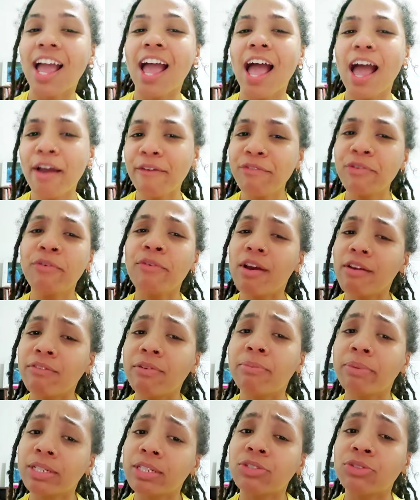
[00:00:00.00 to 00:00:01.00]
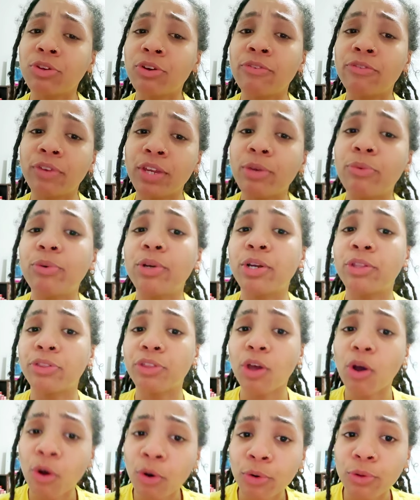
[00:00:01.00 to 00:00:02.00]
Have you ever been to an event with
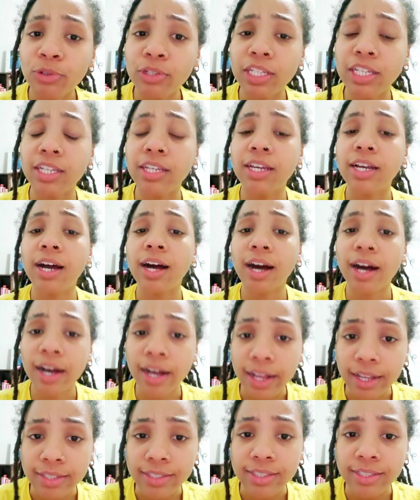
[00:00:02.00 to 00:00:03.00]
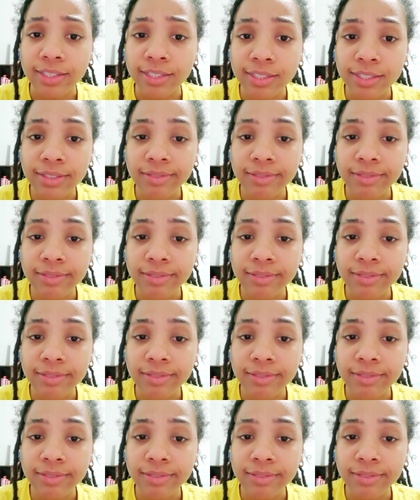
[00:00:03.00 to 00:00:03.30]
only us?